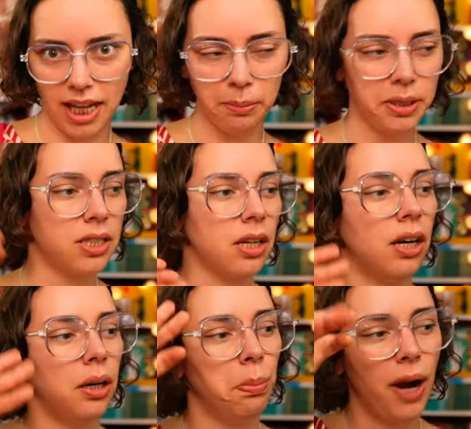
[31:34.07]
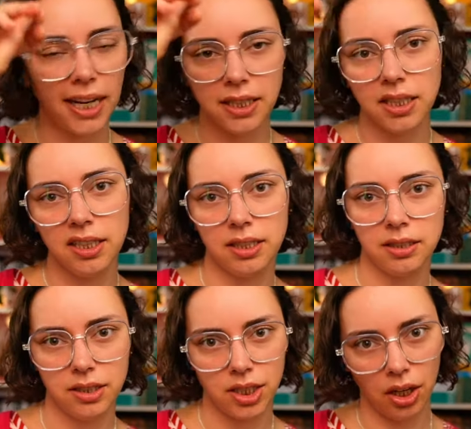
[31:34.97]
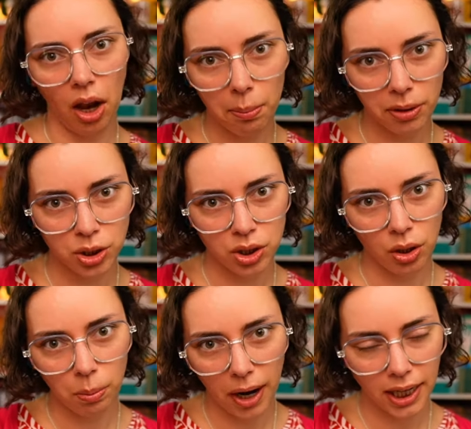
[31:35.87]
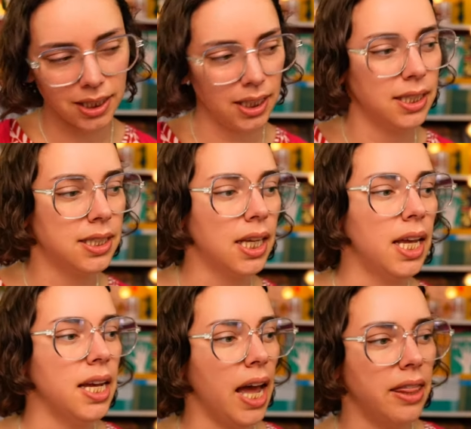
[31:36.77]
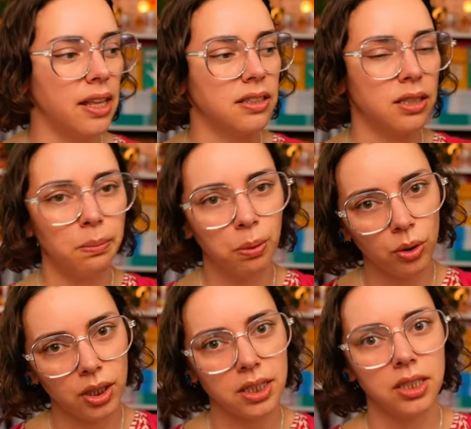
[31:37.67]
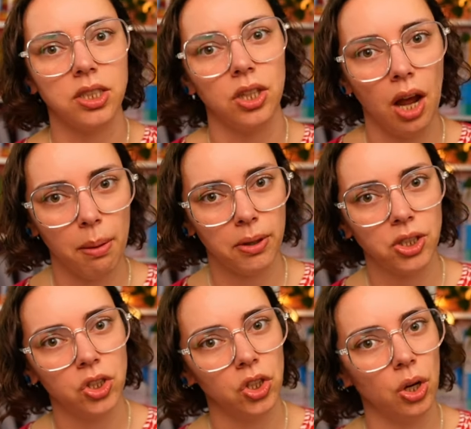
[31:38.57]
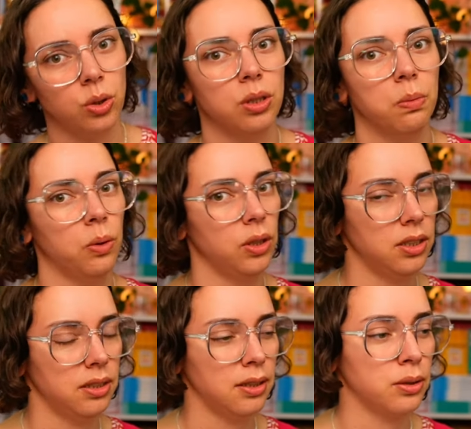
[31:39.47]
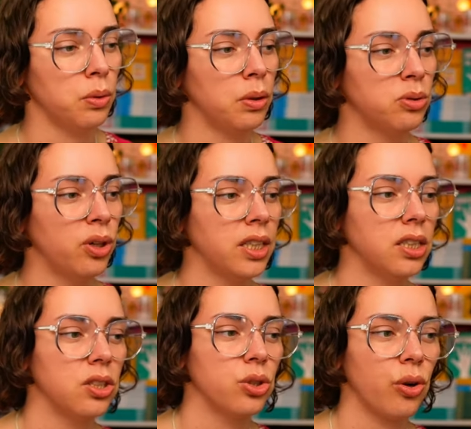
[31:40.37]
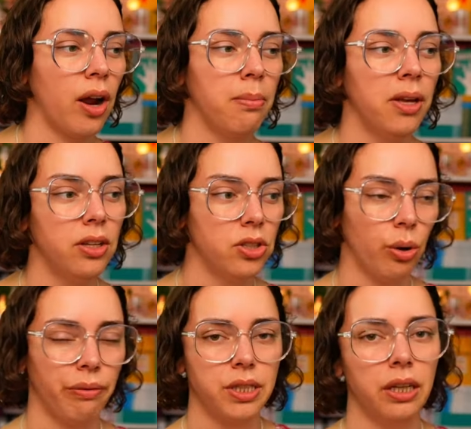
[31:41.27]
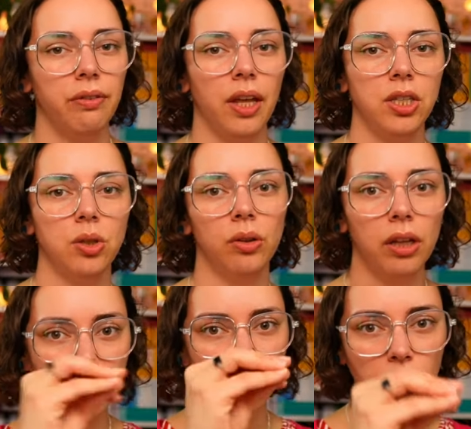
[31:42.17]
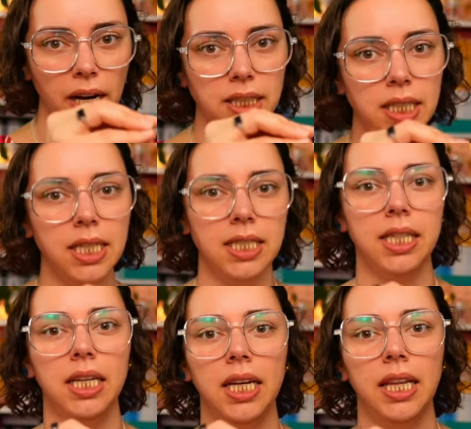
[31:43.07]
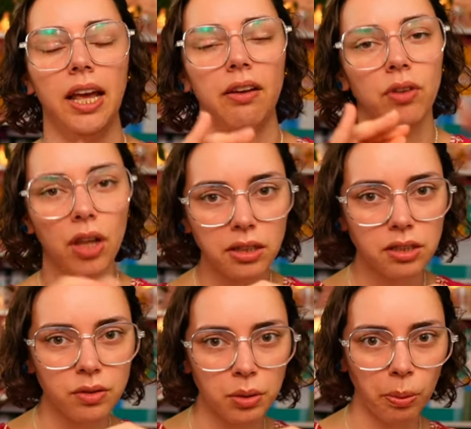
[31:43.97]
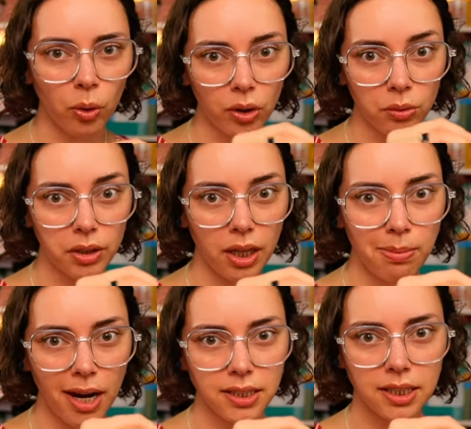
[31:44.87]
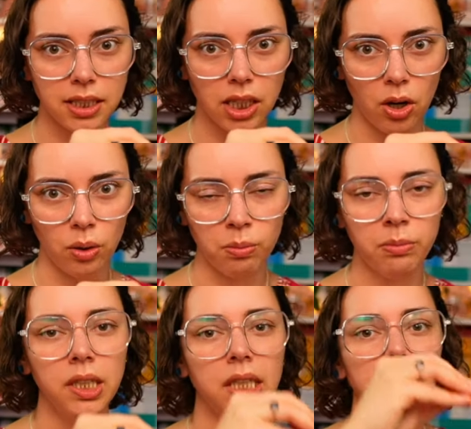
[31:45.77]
elements are practice to not much, no practice, and then support to not much, no support. That's what I was trying to describe. So obviously if they do lots of practice and they have lots of support with their practice at home,